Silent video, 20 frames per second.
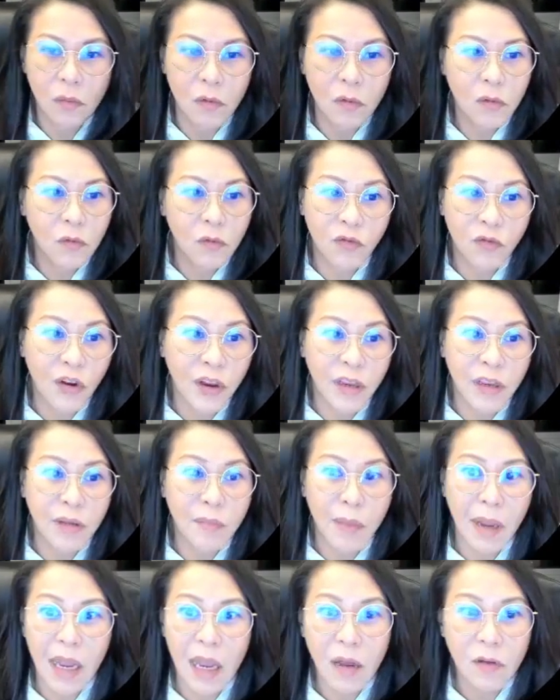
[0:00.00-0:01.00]
you trade in
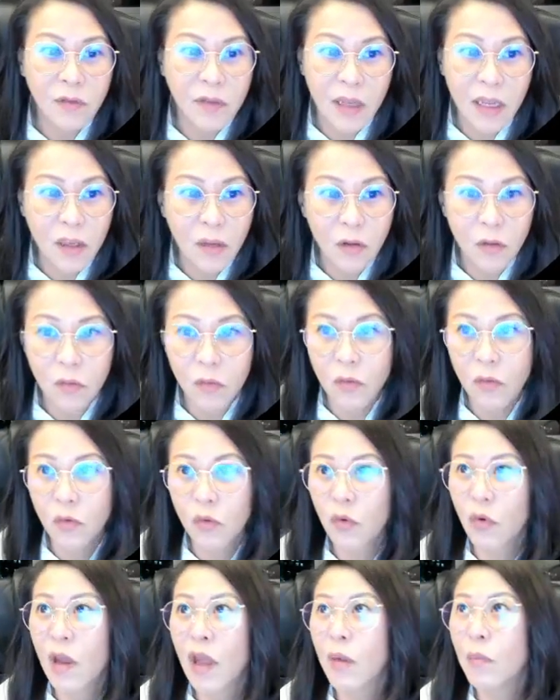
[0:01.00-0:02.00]
my house then you you
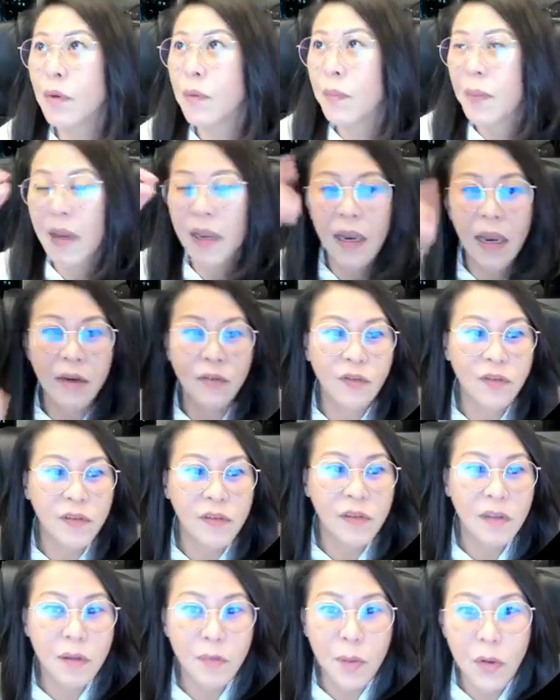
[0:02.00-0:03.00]
don't help me pay
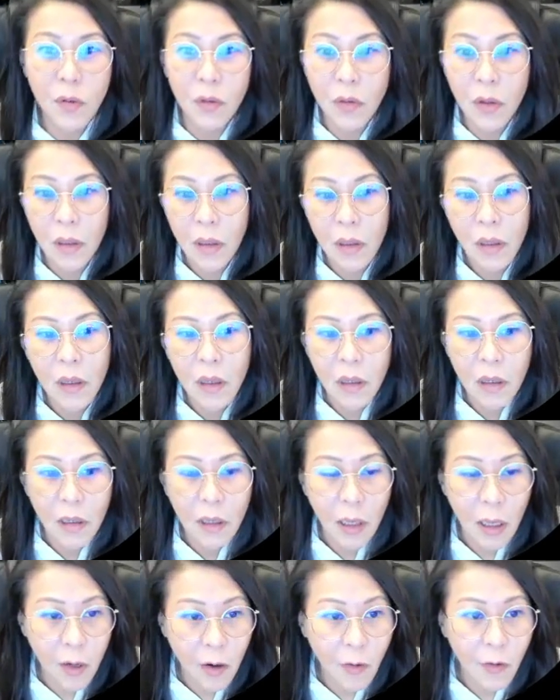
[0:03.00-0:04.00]
electricity bill
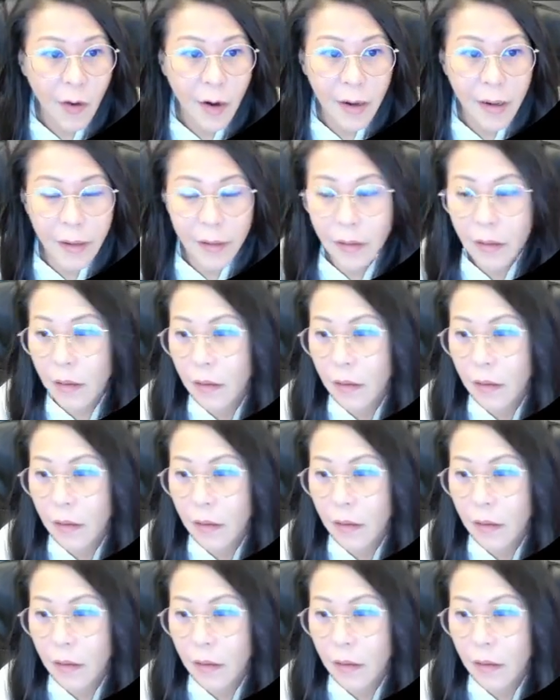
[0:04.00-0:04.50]
cannot right